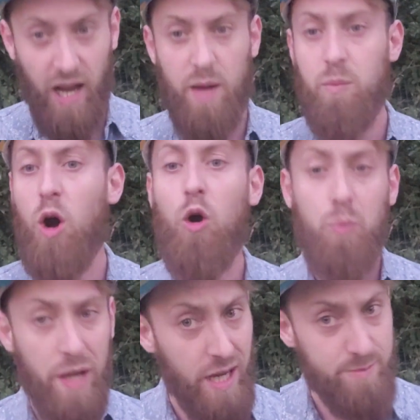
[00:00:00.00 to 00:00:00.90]
I'm
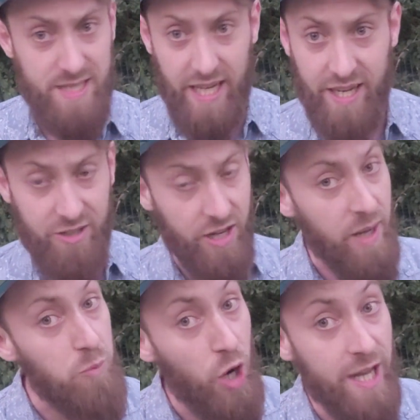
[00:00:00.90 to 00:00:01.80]
hoping I'm saying your
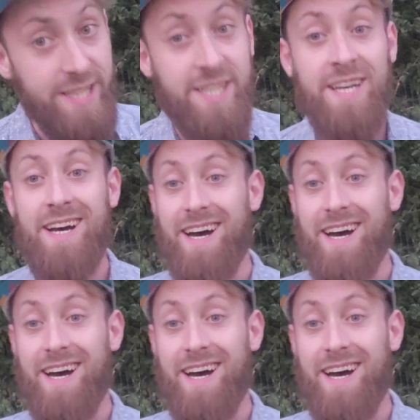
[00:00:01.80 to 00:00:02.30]
name right.